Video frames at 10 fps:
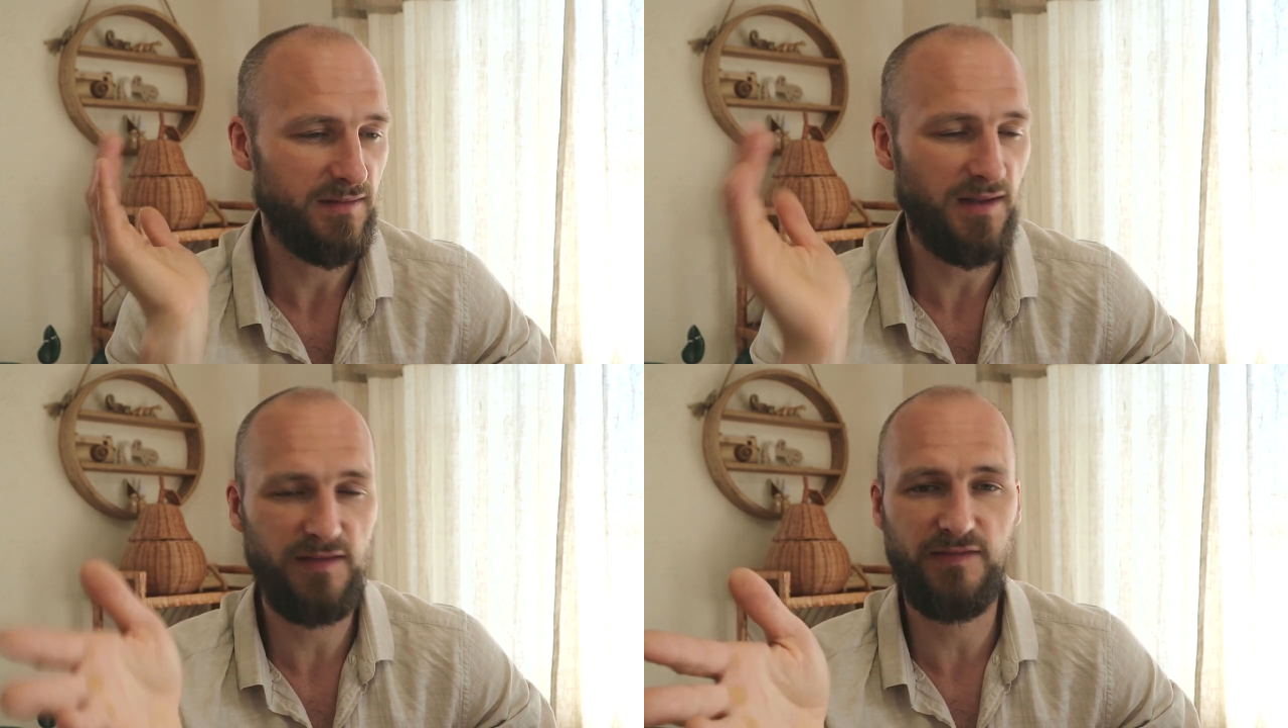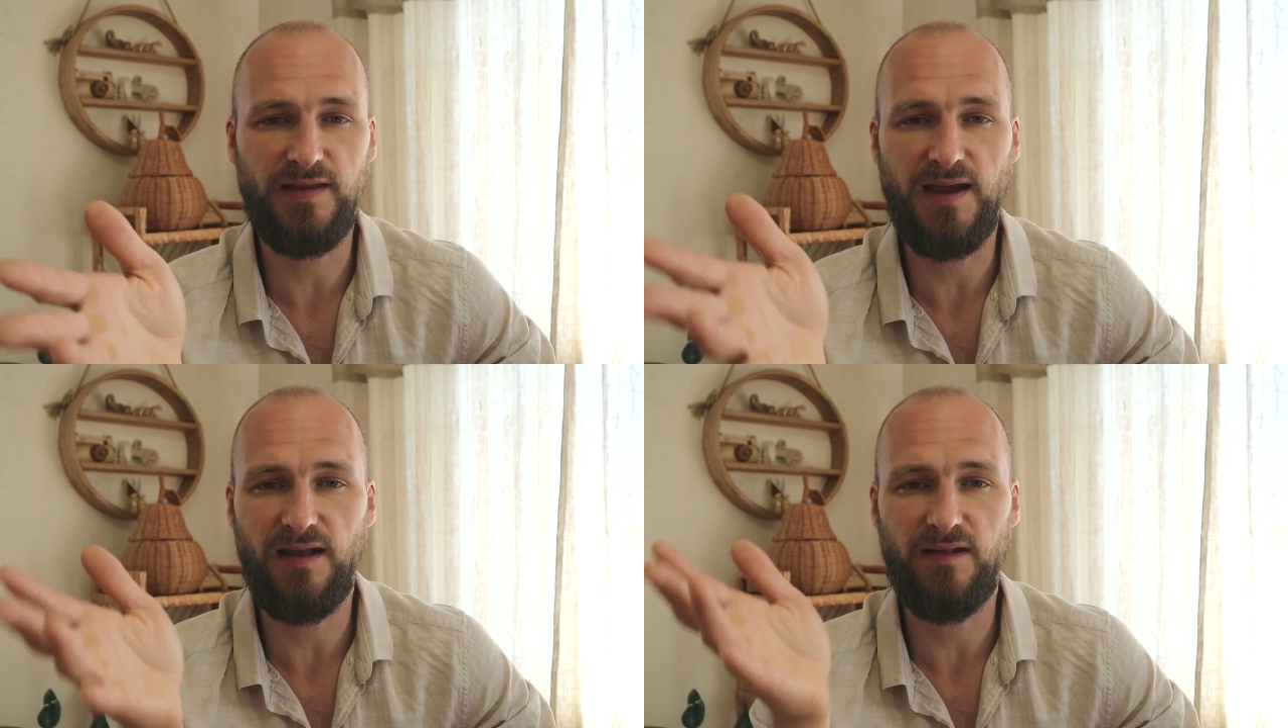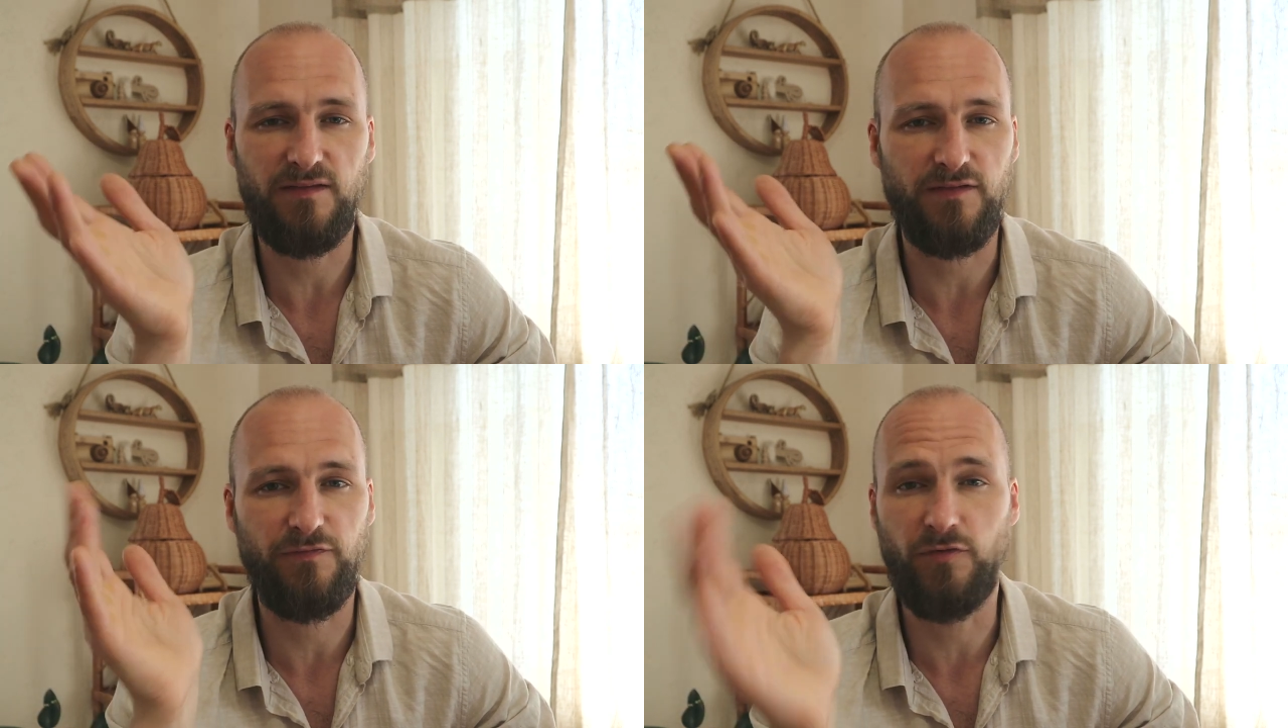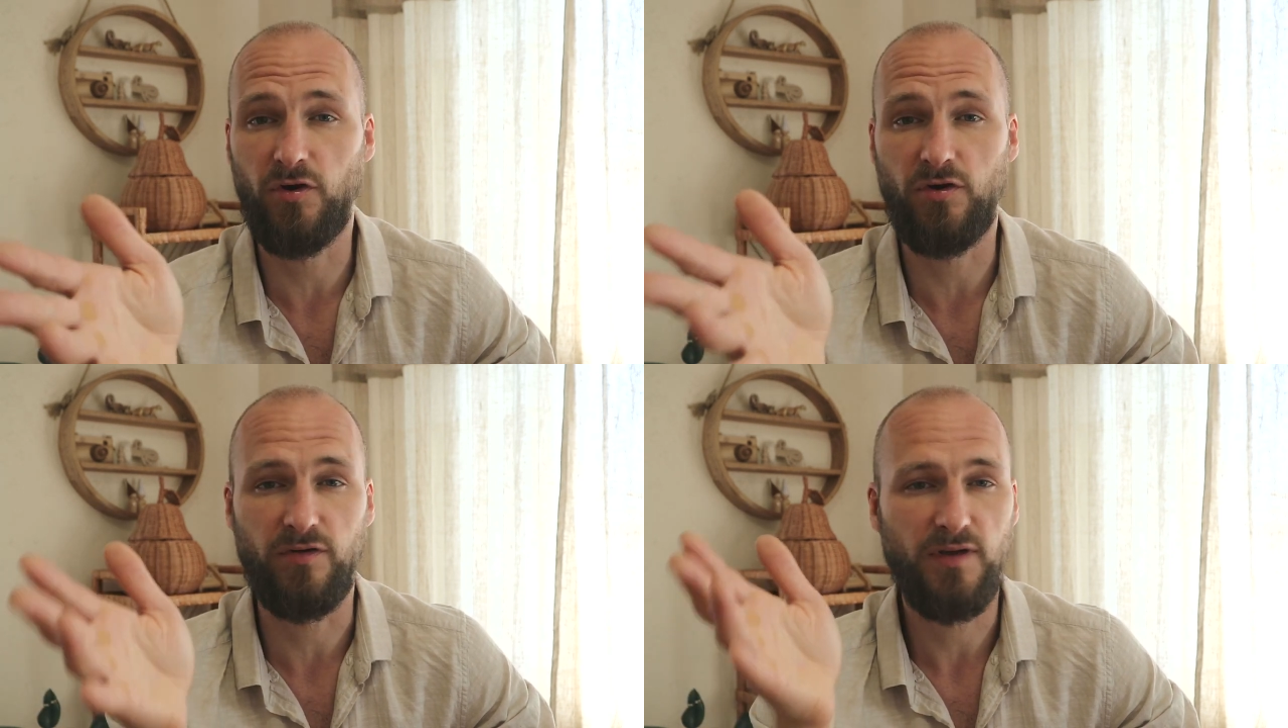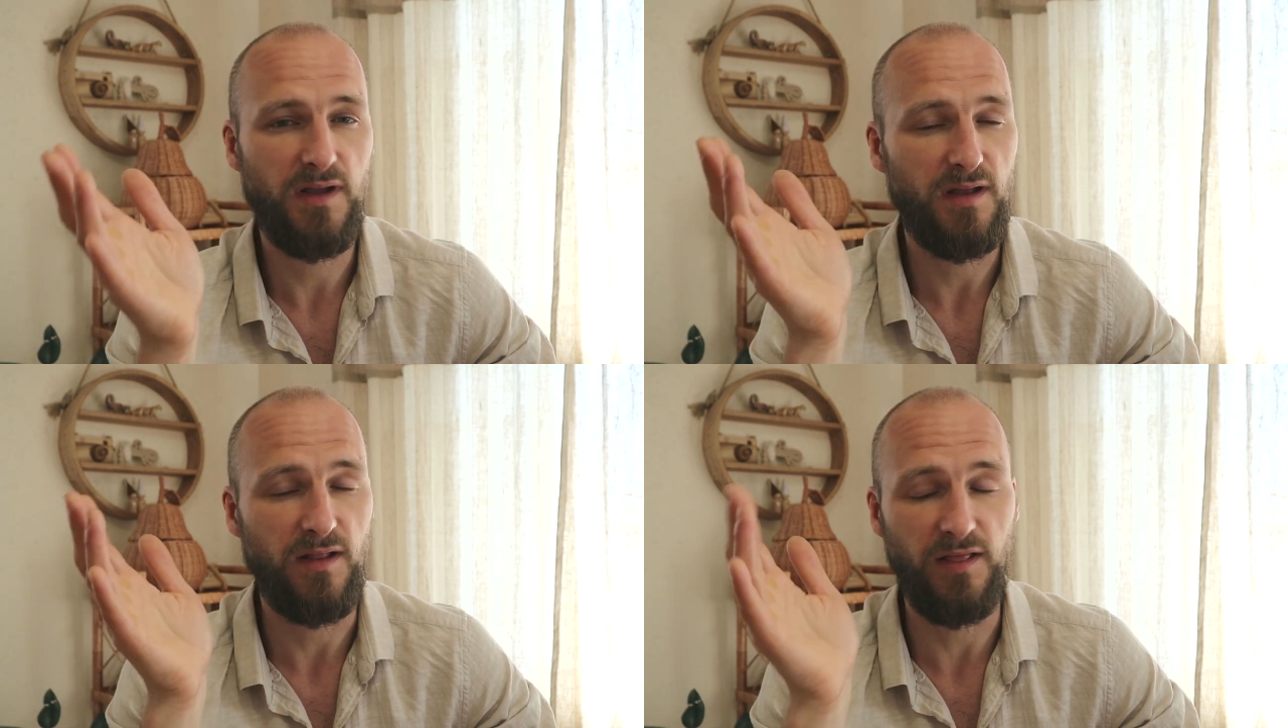Textiles, fur,
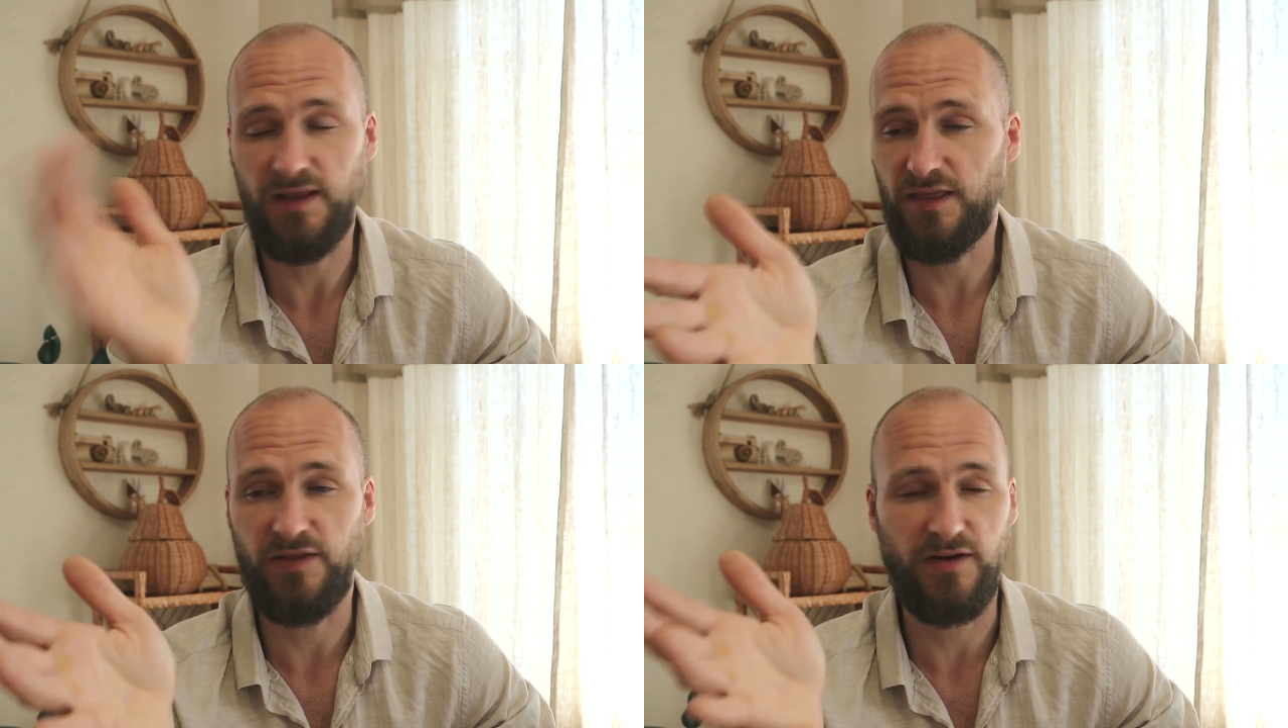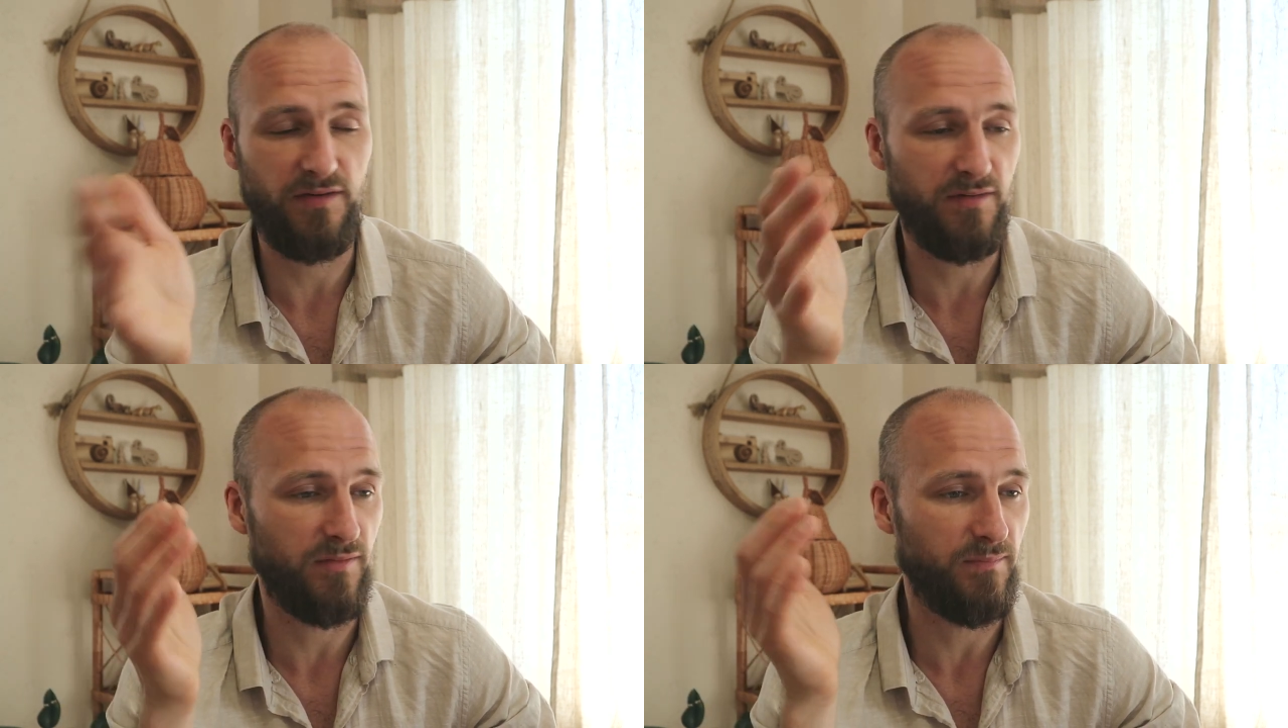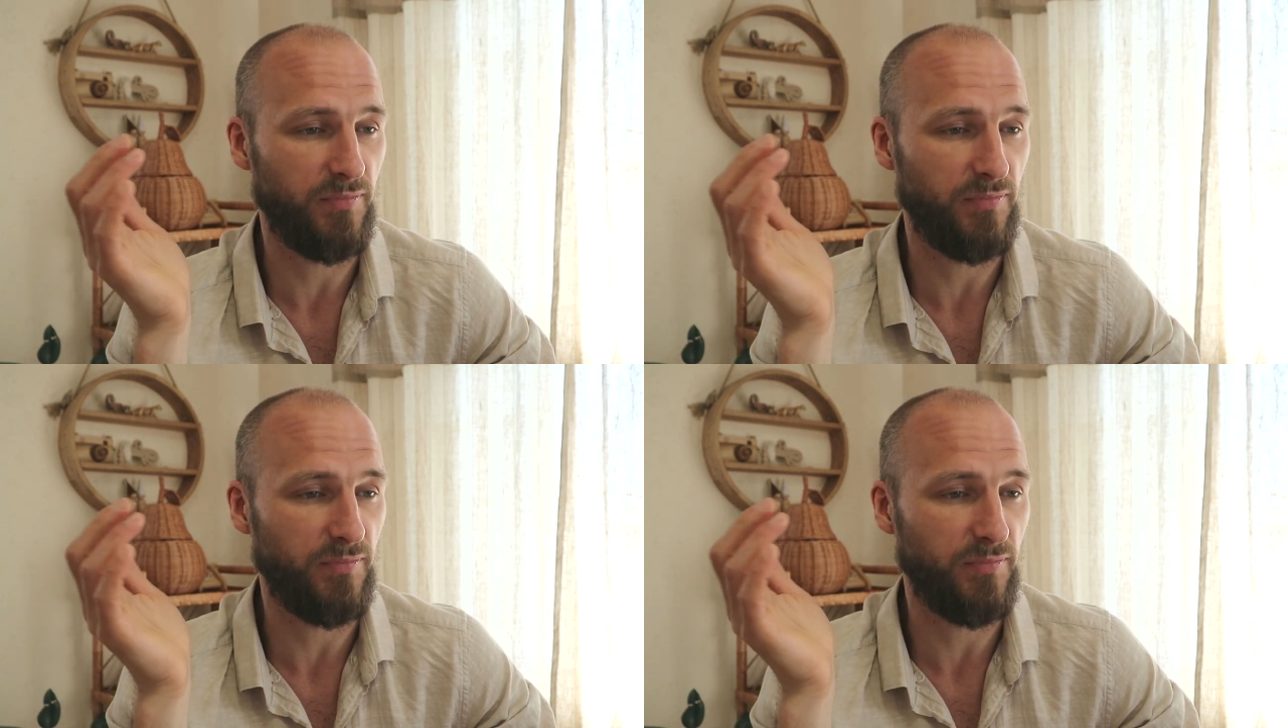leather,